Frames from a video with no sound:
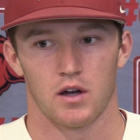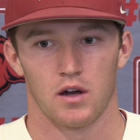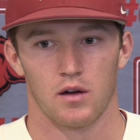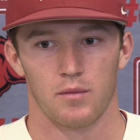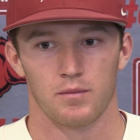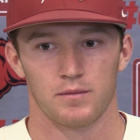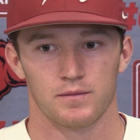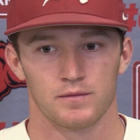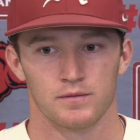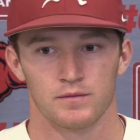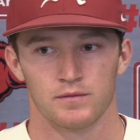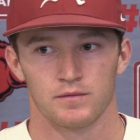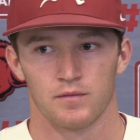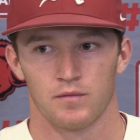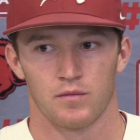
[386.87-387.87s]
I
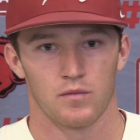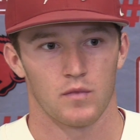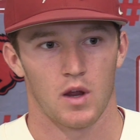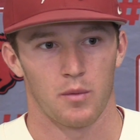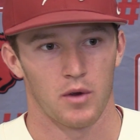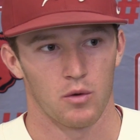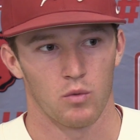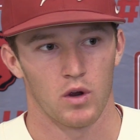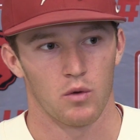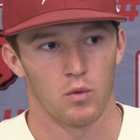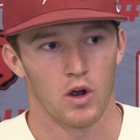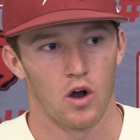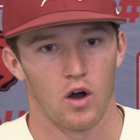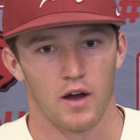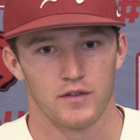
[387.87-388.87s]
mean,
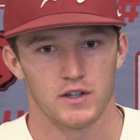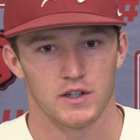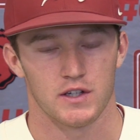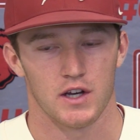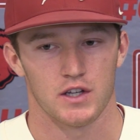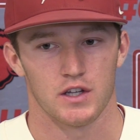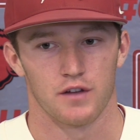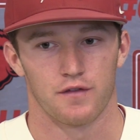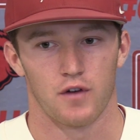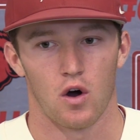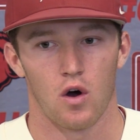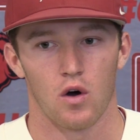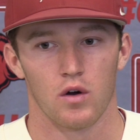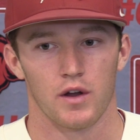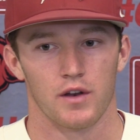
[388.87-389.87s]
we all have success in the
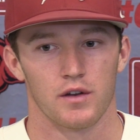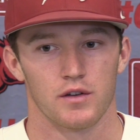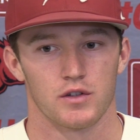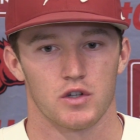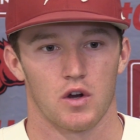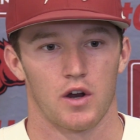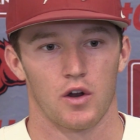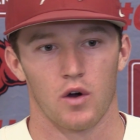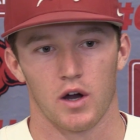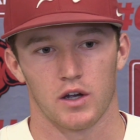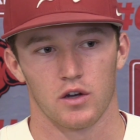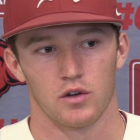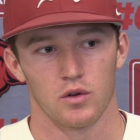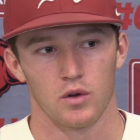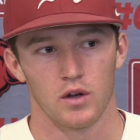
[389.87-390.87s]
fall, and so I know I
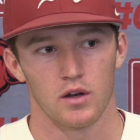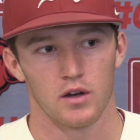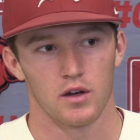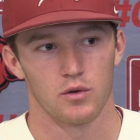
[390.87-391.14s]
could do it.